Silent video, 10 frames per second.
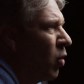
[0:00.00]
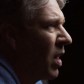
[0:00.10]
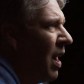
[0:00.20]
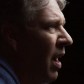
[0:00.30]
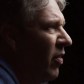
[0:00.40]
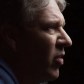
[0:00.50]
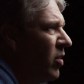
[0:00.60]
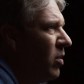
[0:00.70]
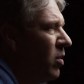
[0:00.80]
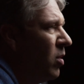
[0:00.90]
your
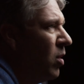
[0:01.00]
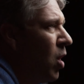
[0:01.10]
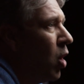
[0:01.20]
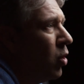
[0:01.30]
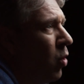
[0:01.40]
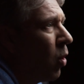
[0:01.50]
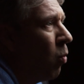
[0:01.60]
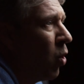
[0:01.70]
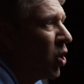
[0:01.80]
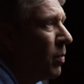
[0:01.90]
gods, nor
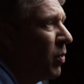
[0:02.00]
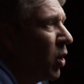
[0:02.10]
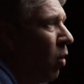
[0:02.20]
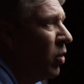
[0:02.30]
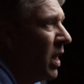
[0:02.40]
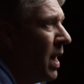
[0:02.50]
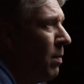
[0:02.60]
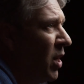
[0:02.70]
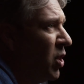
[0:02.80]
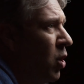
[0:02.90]
worship the golden
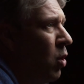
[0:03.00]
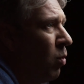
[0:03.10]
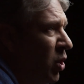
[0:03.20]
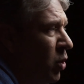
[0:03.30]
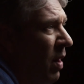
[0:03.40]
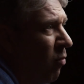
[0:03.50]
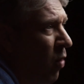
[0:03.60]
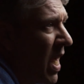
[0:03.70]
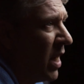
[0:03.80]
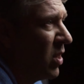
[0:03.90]
image which you have
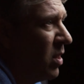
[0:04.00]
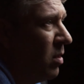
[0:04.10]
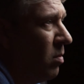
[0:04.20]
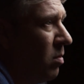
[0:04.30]
raised.